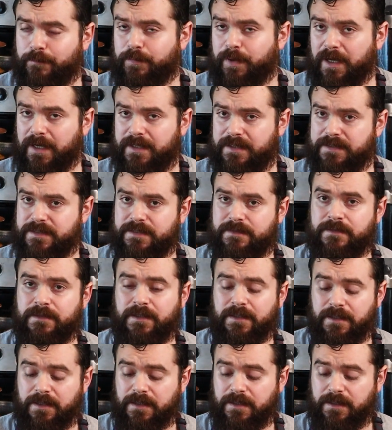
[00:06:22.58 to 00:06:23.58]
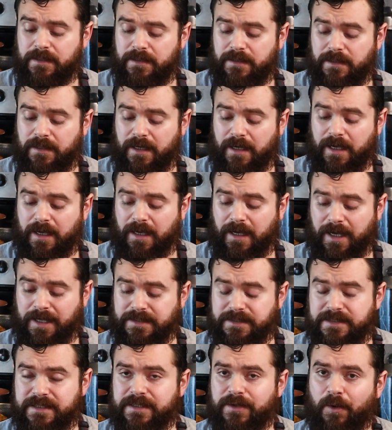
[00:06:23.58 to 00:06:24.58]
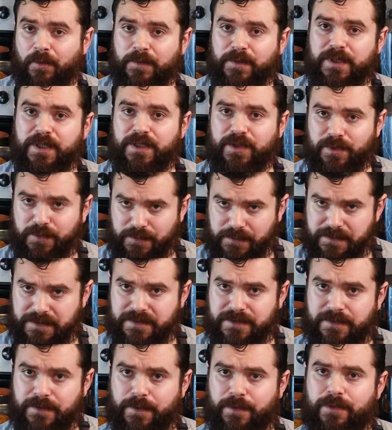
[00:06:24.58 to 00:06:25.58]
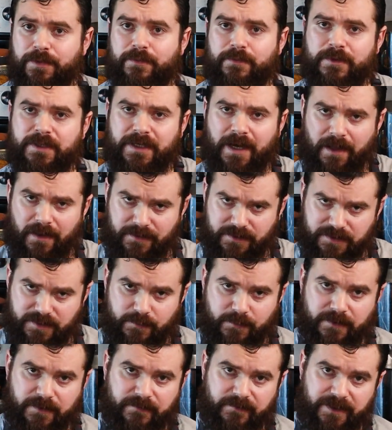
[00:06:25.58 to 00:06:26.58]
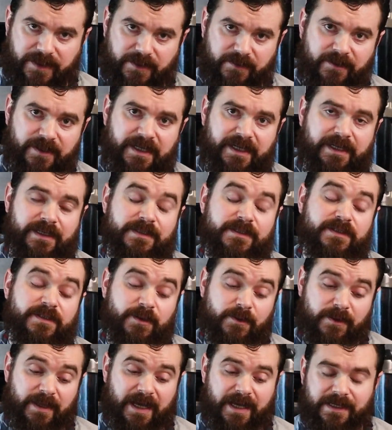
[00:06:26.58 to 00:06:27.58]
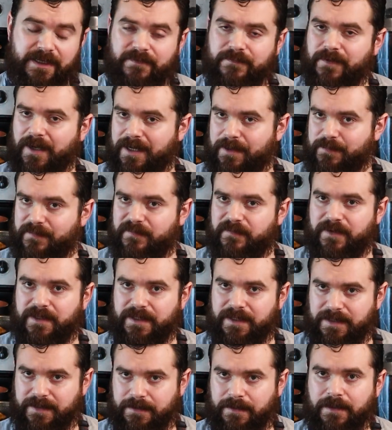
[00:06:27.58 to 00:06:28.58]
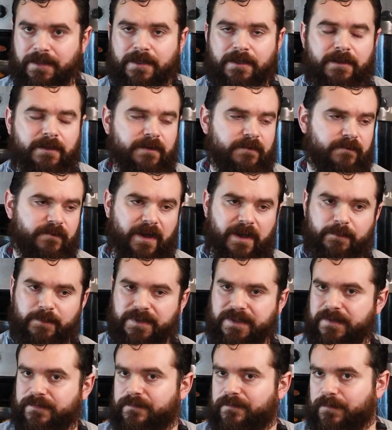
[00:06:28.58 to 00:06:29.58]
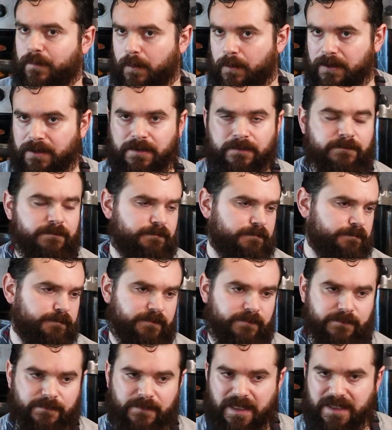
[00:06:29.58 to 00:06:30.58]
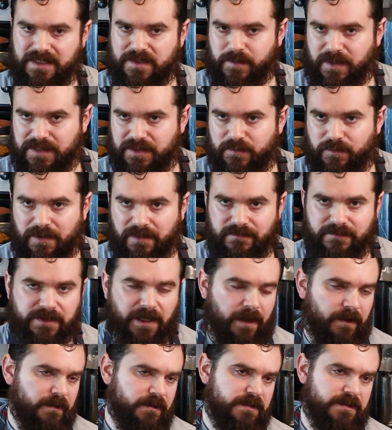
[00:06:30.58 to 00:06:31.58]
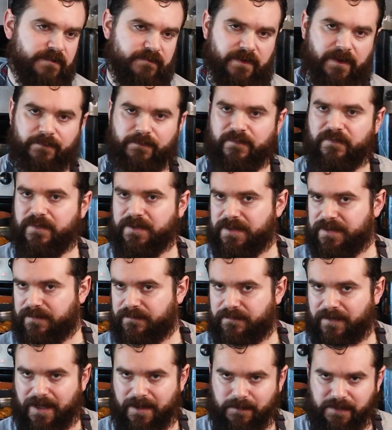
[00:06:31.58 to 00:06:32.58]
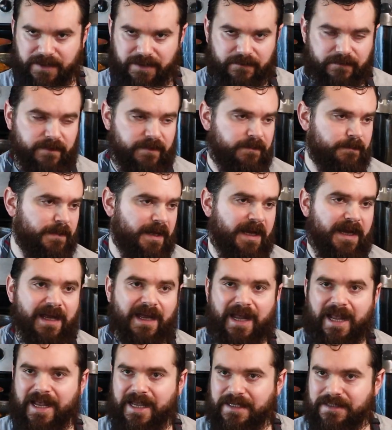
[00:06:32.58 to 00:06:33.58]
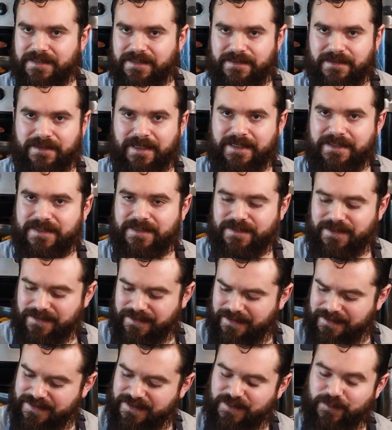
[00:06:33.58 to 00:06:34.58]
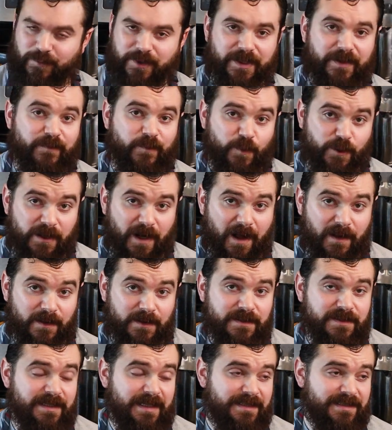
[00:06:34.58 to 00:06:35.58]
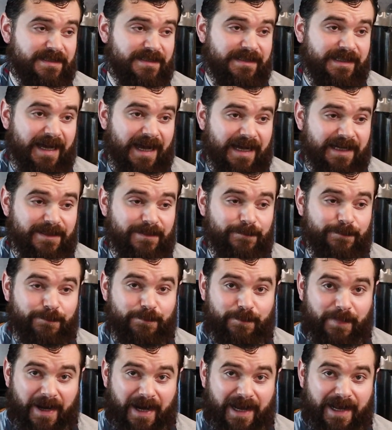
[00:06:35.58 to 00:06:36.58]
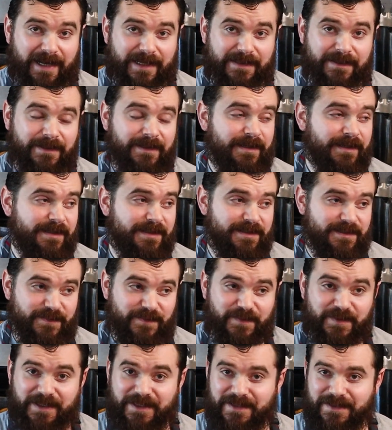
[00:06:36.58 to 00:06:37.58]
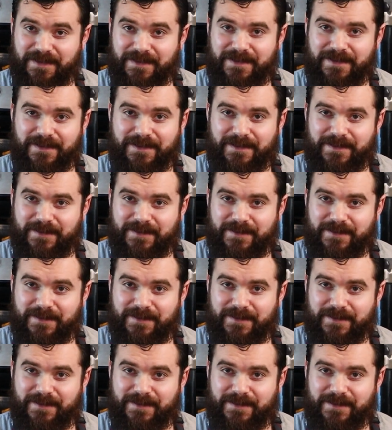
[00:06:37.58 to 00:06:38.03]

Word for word: but I did only use $3 worth of ingredients so that if I'm feeding a family of four, I spent $12. If I'm feeding a family of eight, that's, that's $24. That's not bad to feed